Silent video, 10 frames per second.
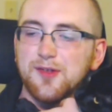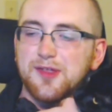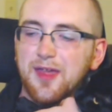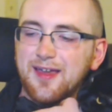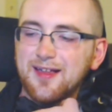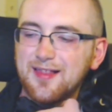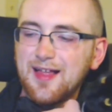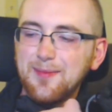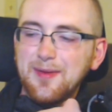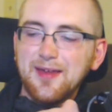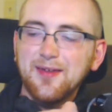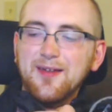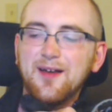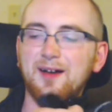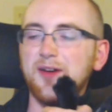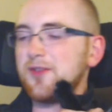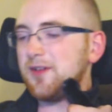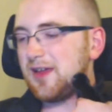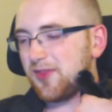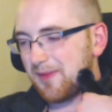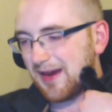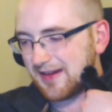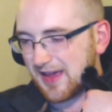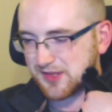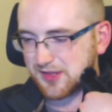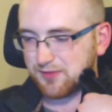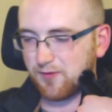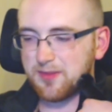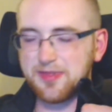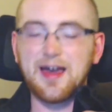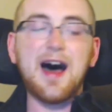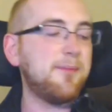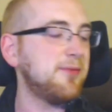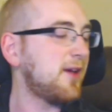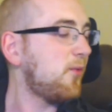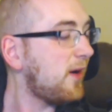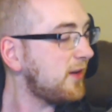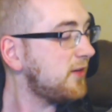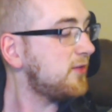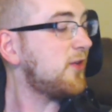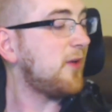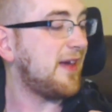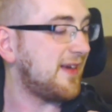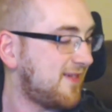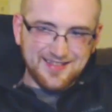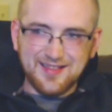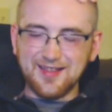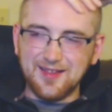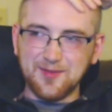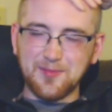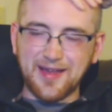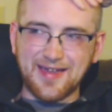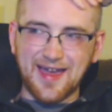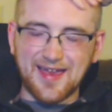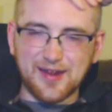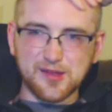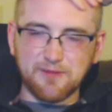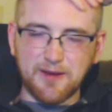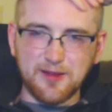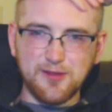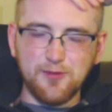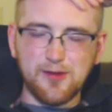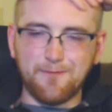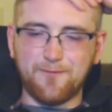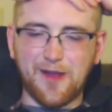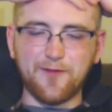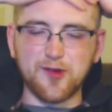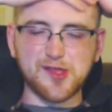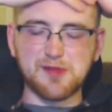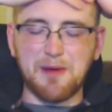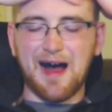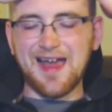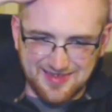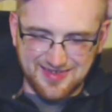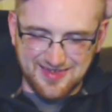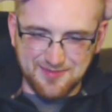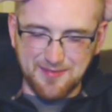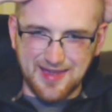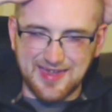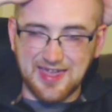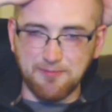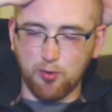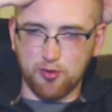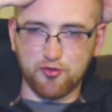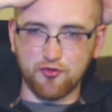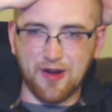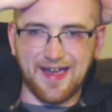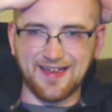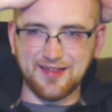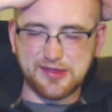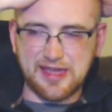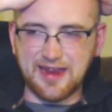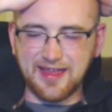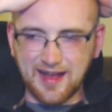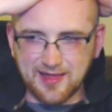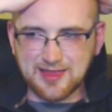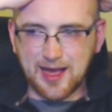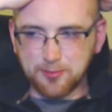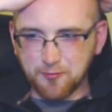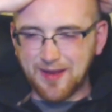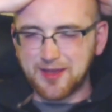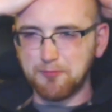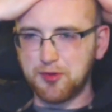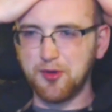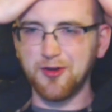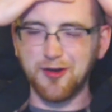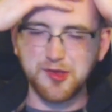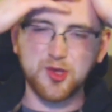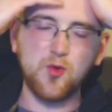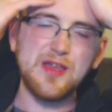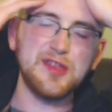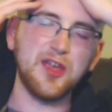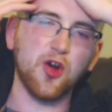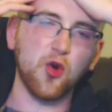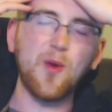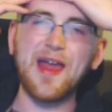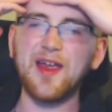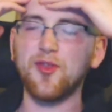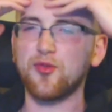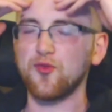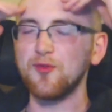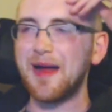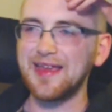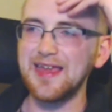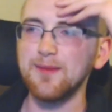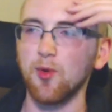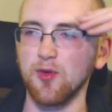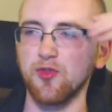like climbing underneath my desk from the top. Like, what are you doing? My cat has found a new favorite spot in my keyboard tray, standing on top of my computer, squeezing her way through my keyboard